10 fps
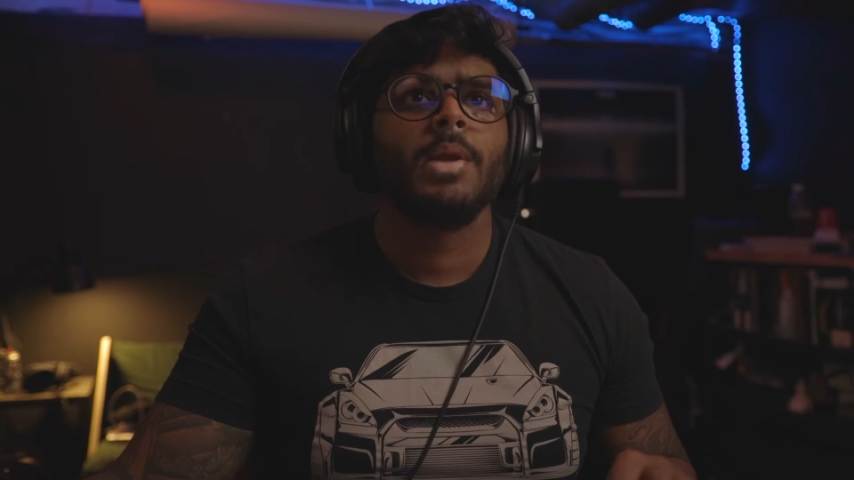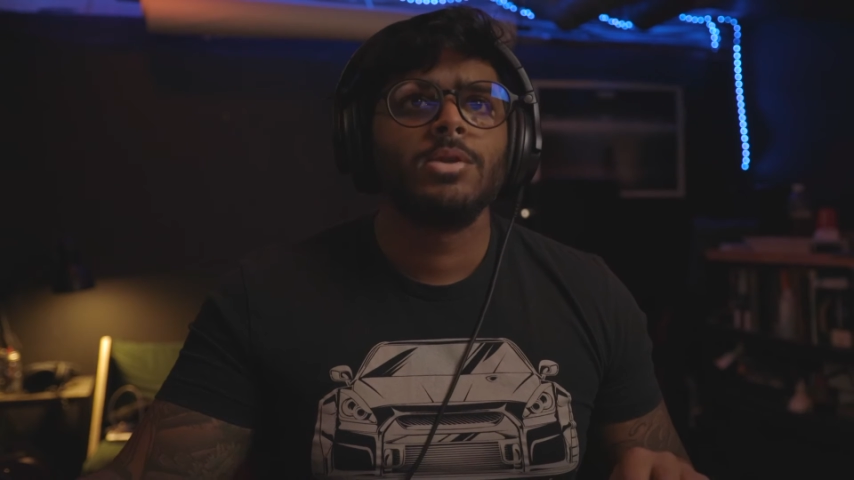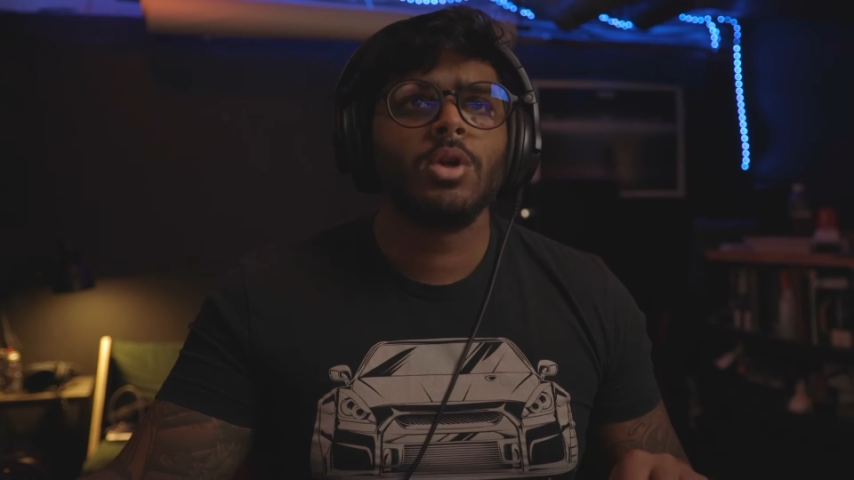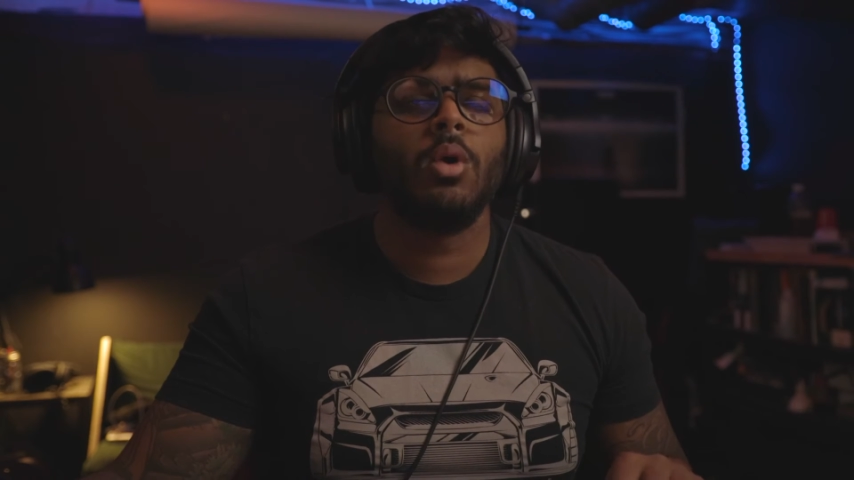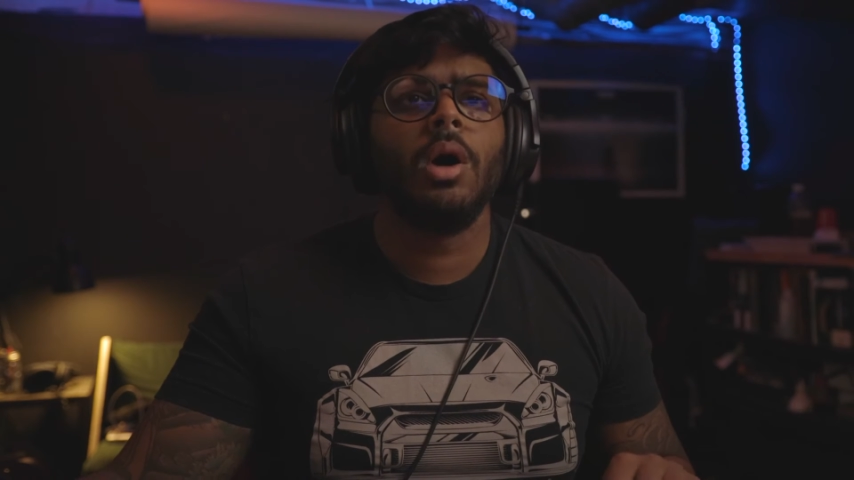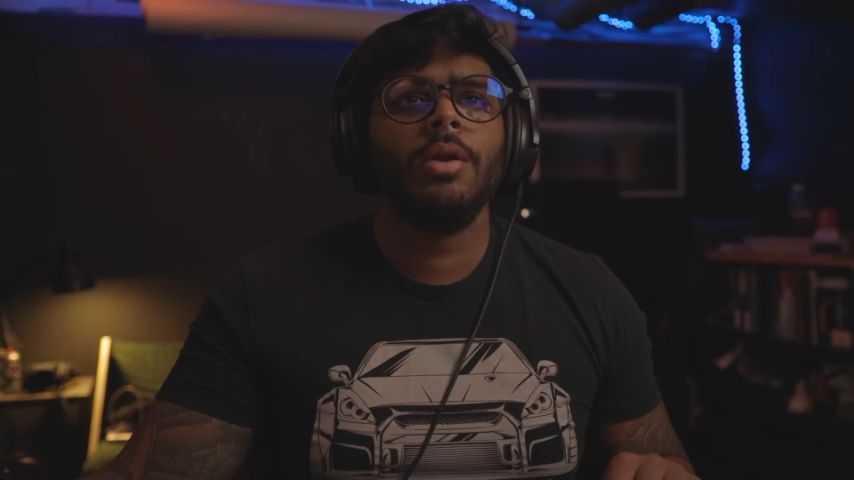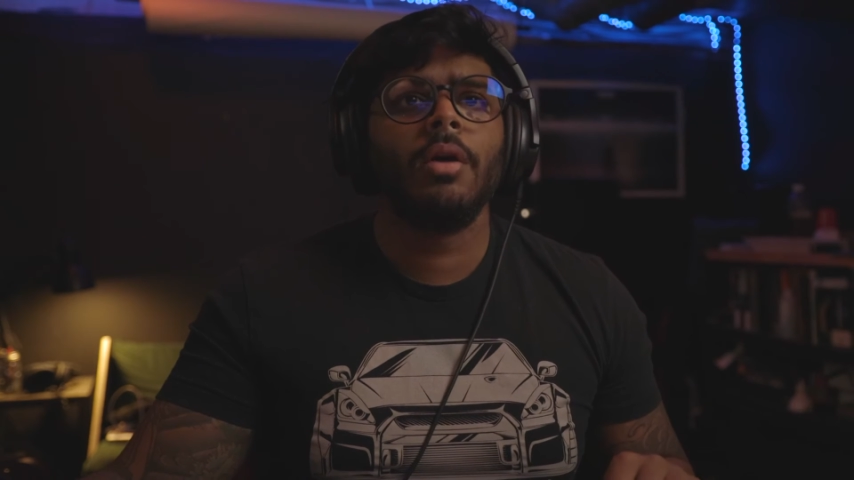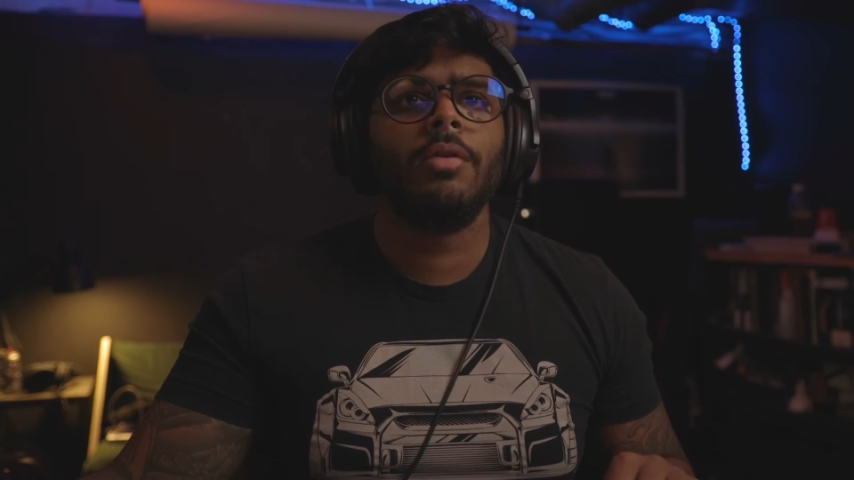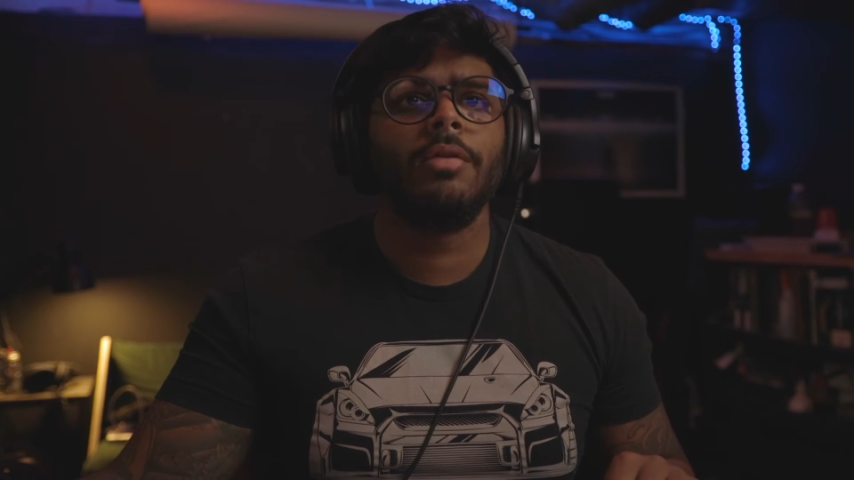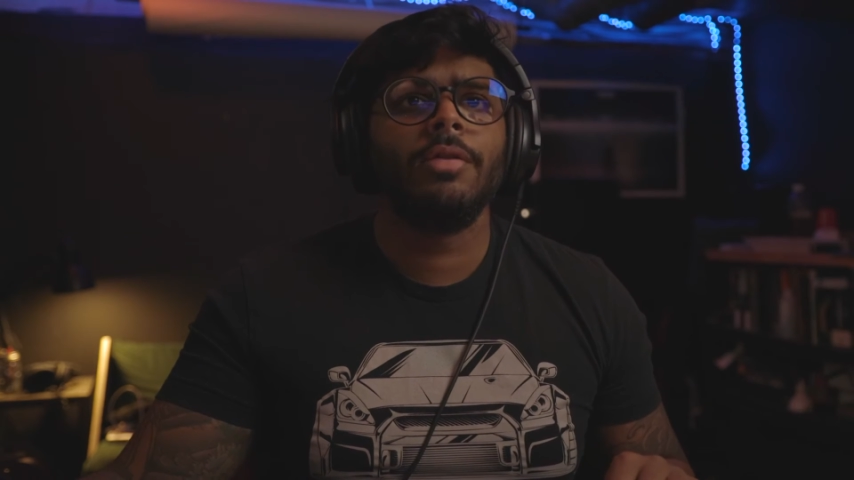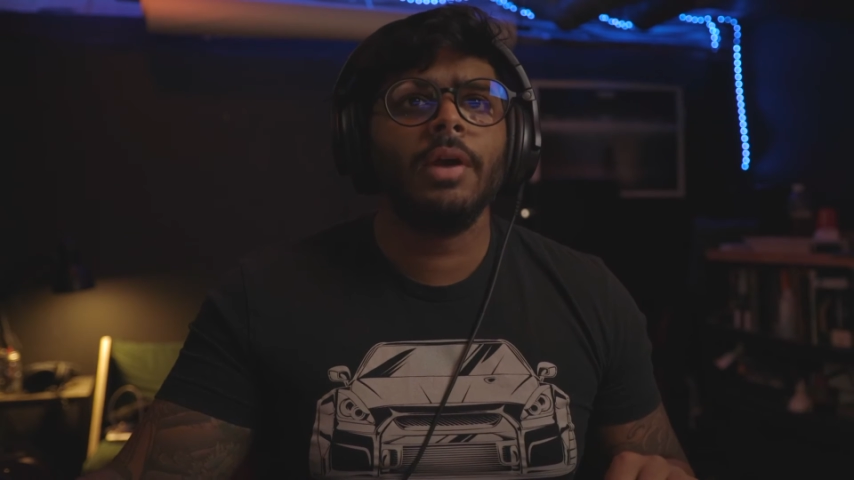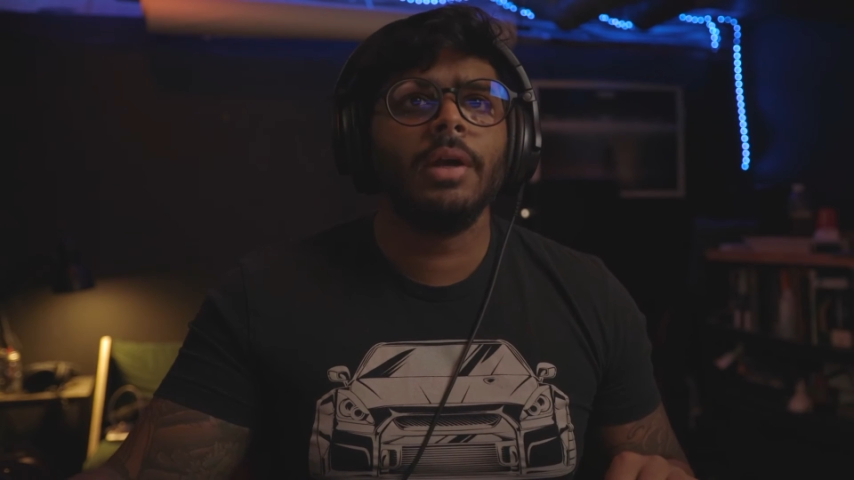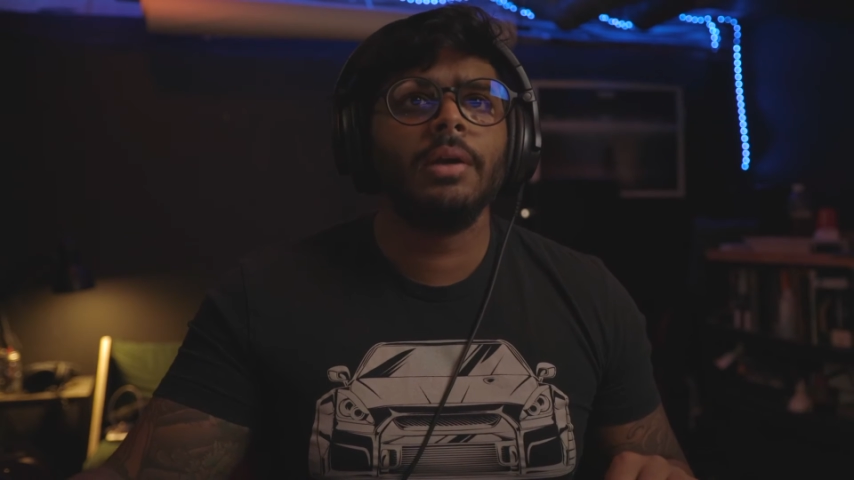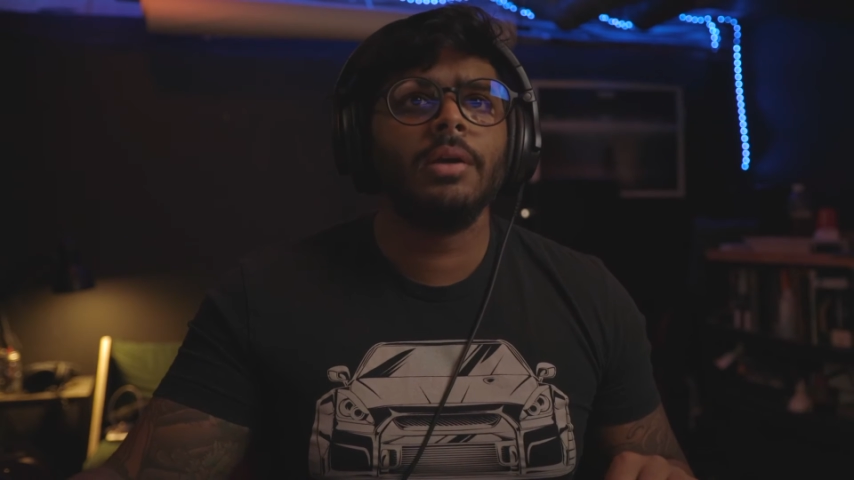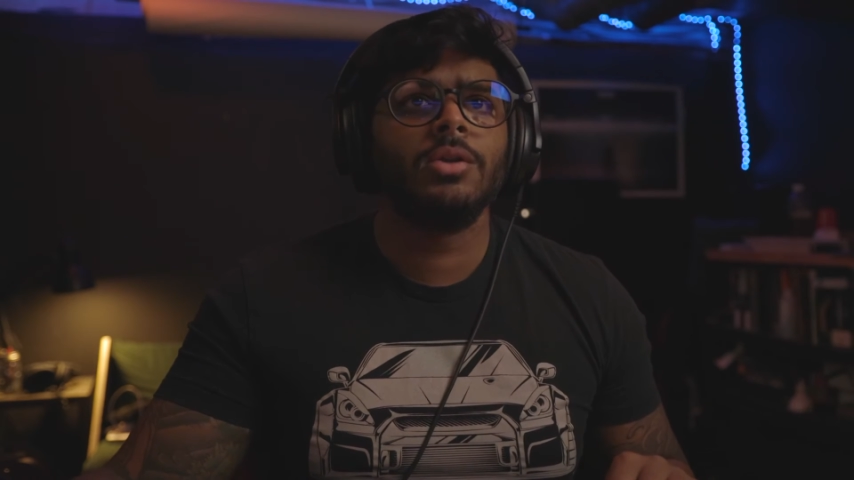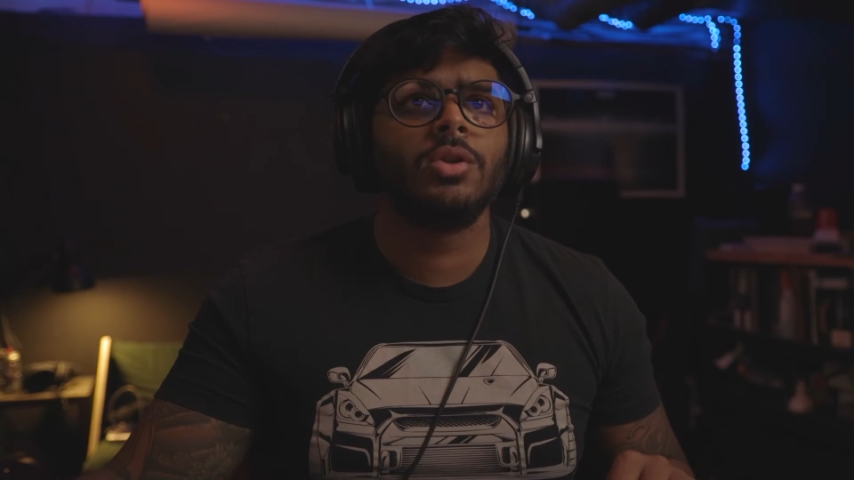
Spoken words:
So another thing